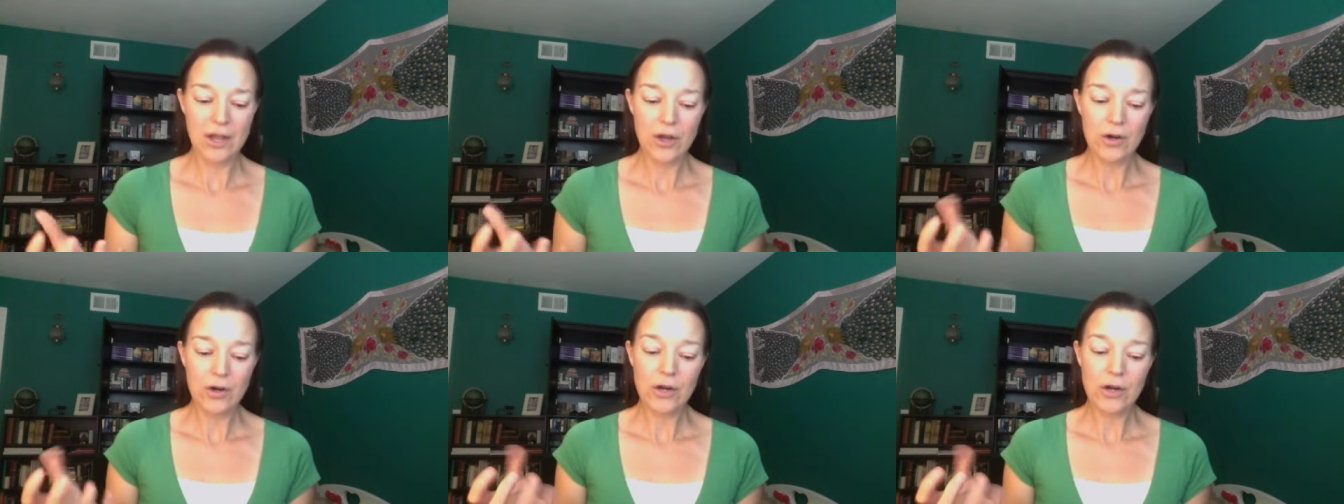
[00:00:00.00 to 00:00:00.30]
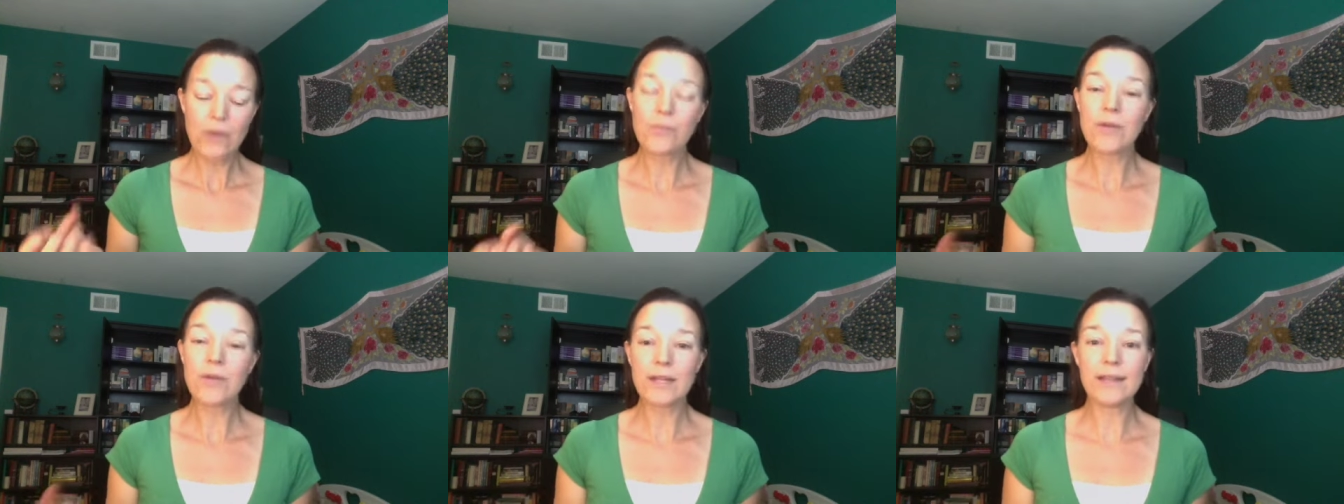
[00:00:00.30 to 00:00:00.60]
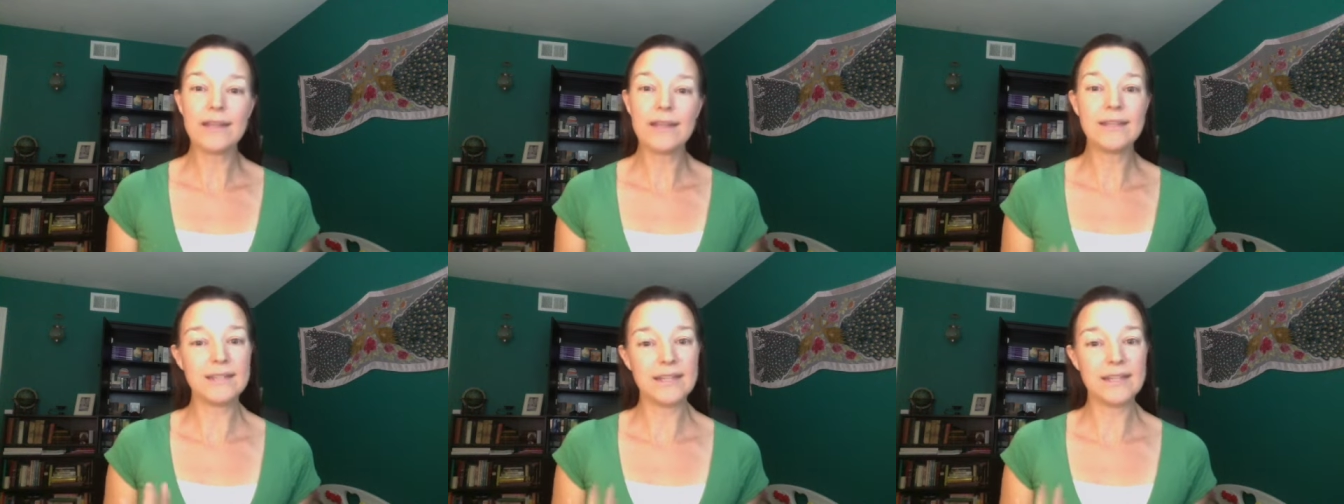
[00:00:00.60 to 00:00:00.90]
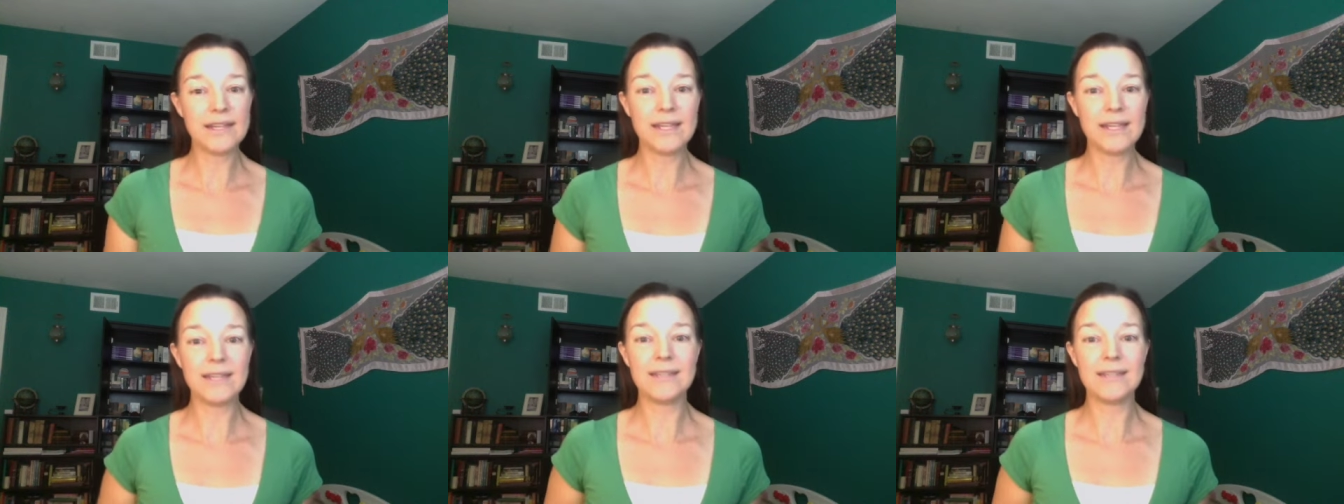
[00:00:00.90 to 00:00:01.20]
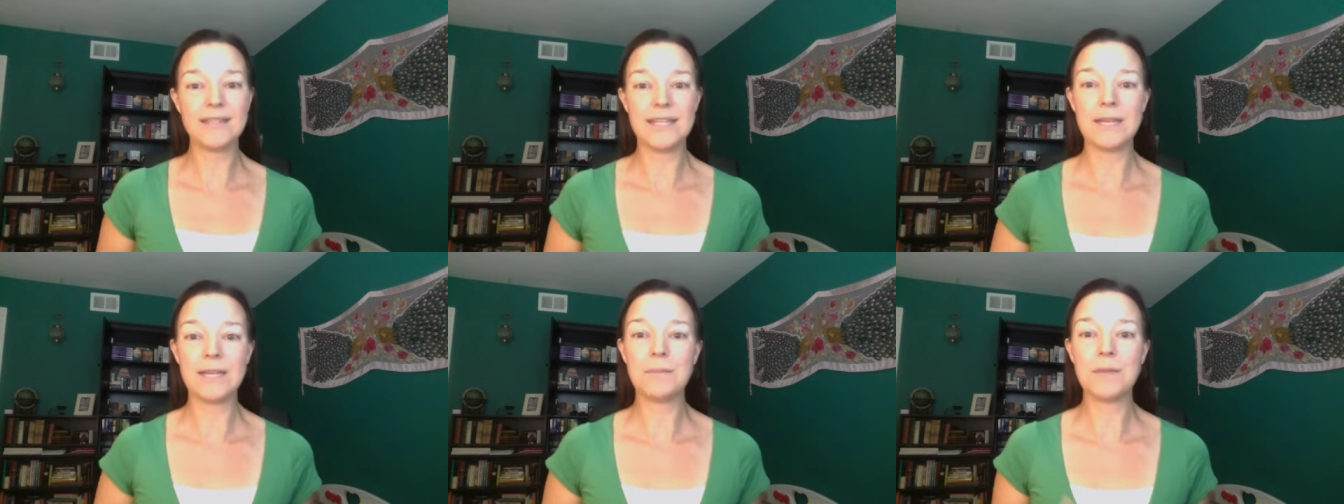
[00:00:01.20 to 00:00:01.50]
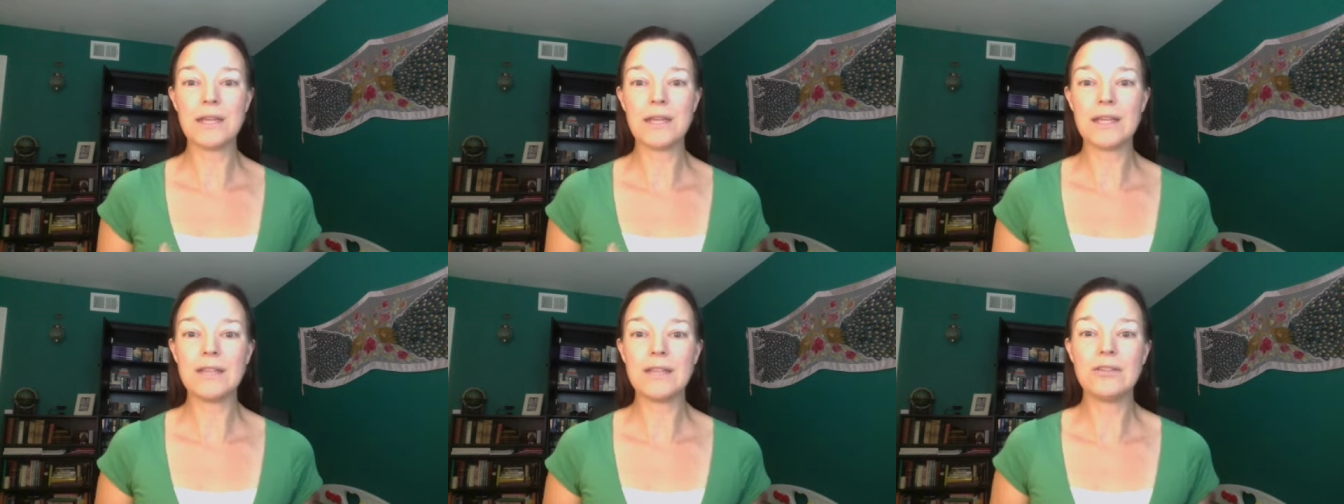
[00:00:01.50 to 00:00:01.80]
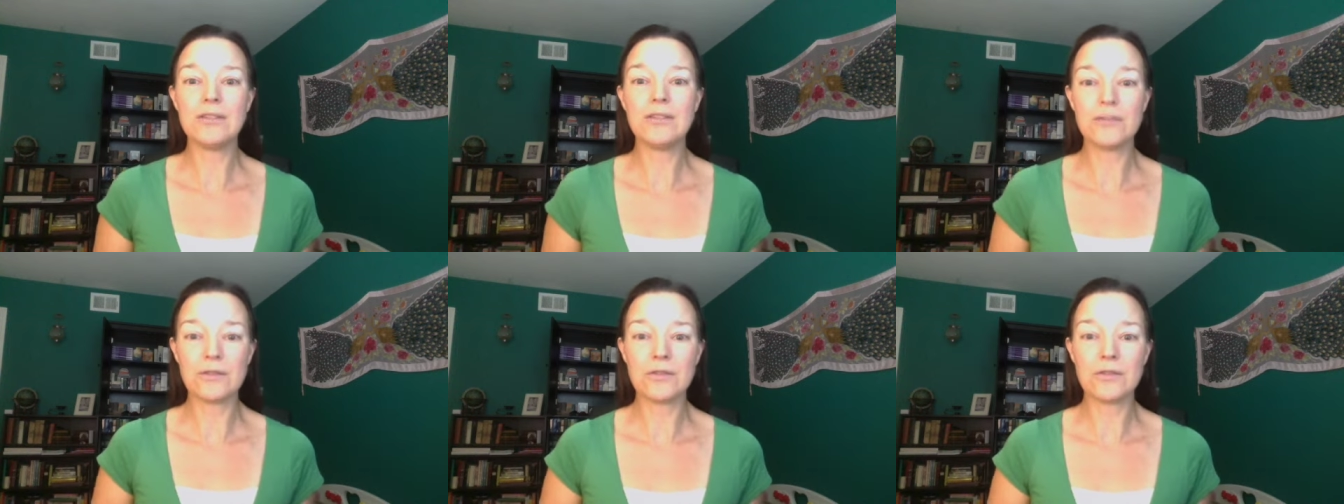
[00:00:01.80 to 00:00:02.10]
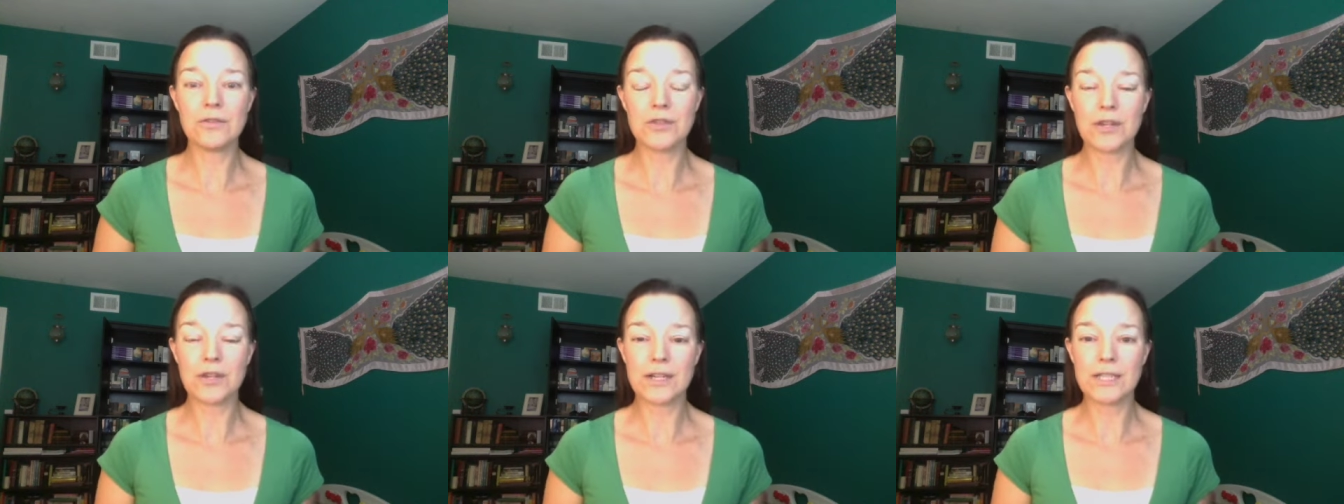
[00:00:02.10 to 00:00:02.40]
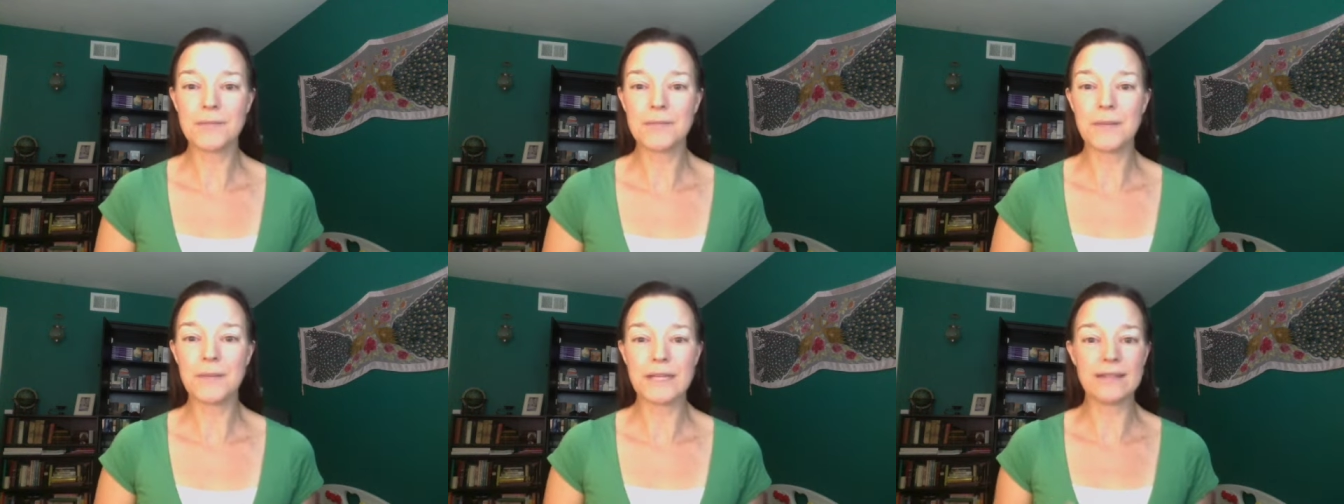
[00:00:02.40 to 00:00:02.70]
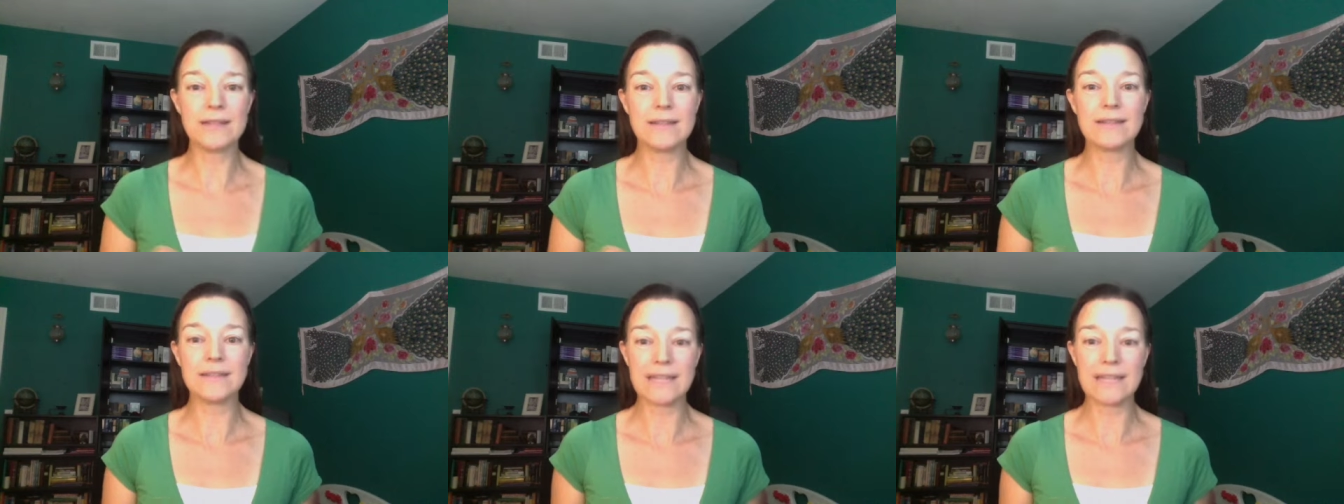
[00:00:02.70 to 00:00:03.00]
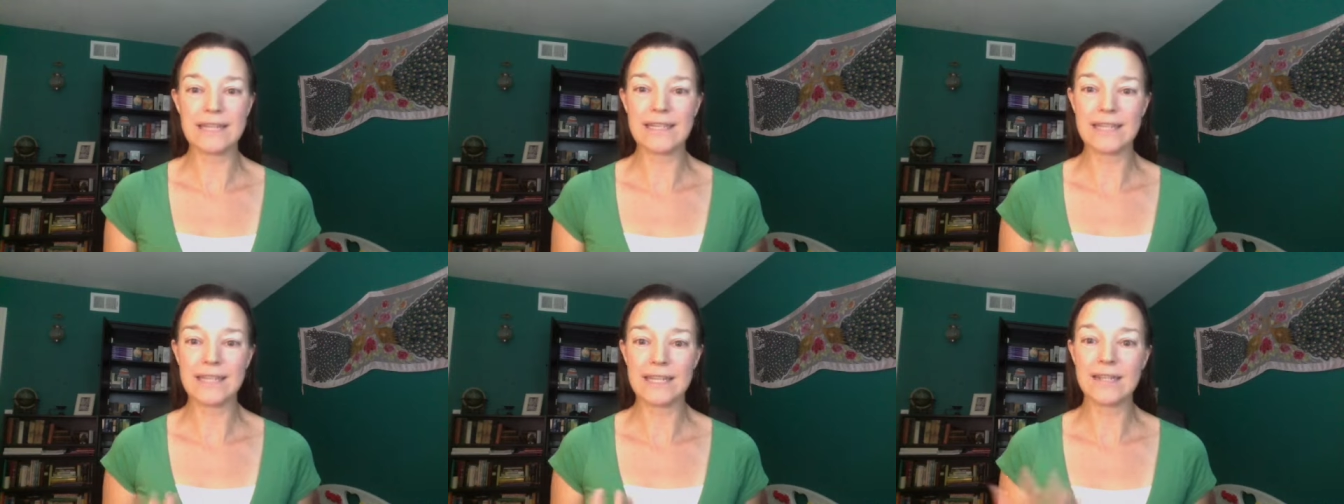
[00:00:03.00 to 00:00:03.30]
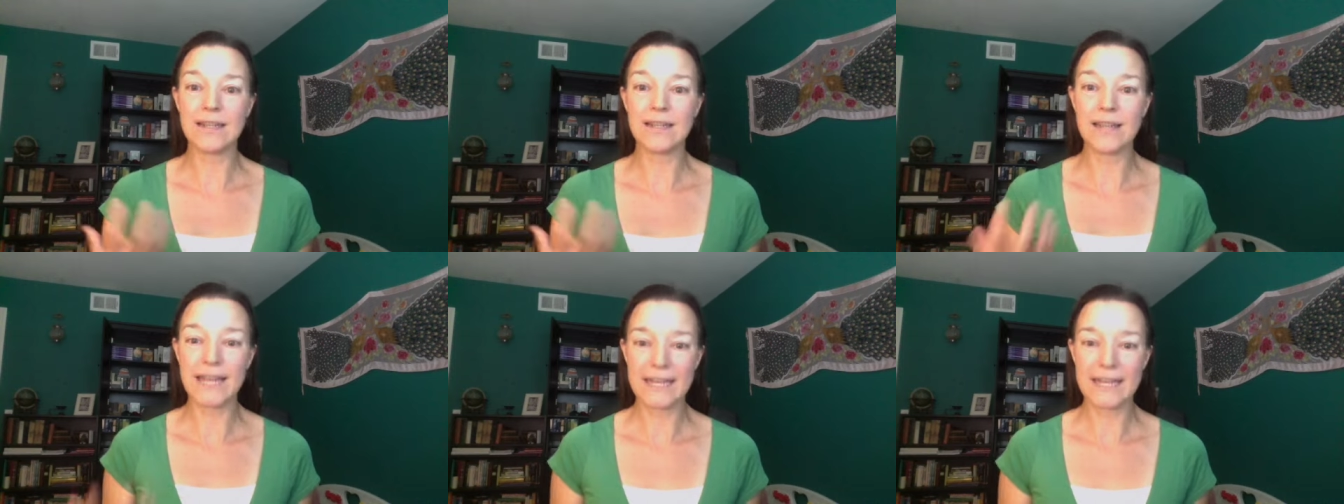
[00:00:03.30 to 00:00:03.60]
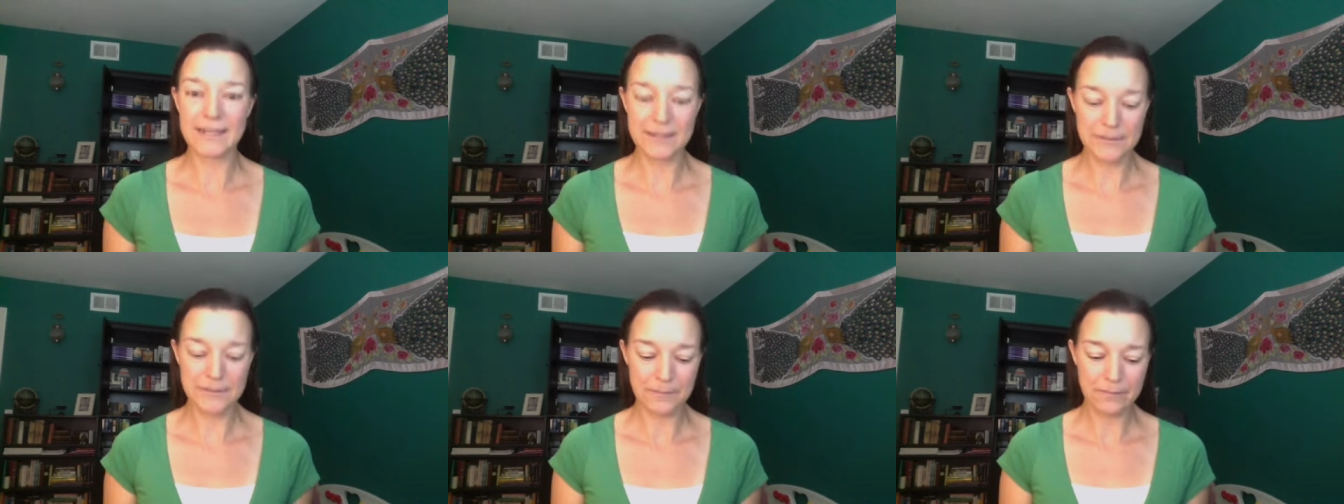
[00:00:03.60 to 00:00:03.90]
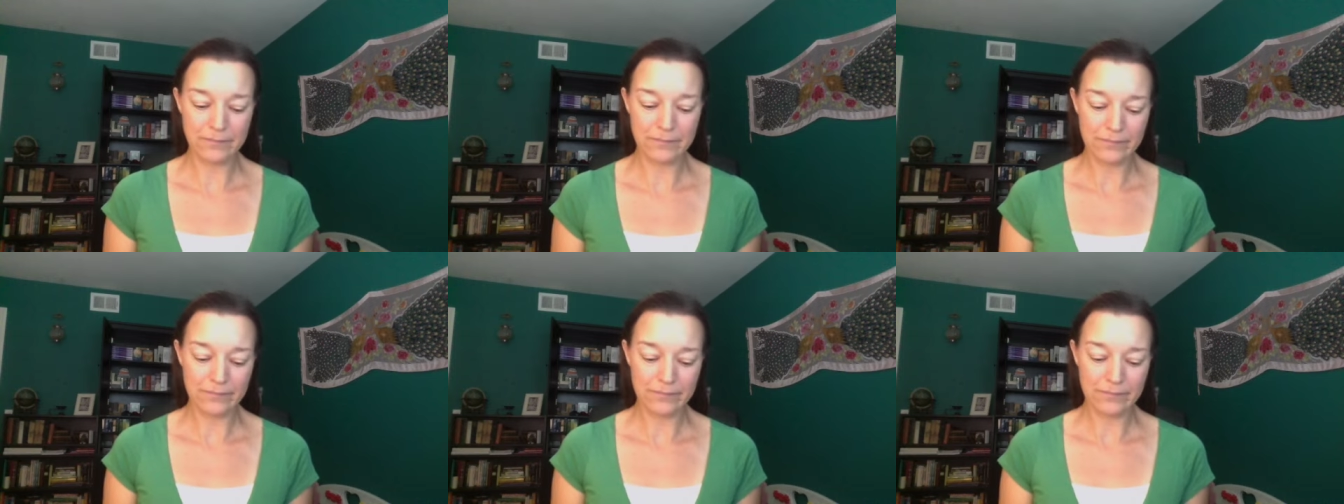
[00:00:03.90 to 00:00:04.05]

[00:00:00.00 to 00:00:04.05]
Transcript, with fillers: who are really digging deep into those dark spaces that need light.